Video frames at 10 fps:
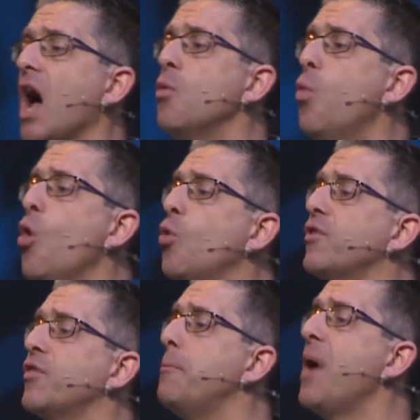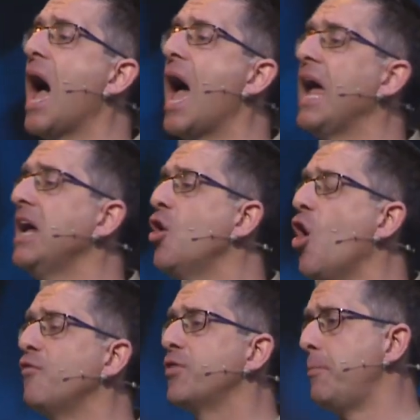I walk with the pain of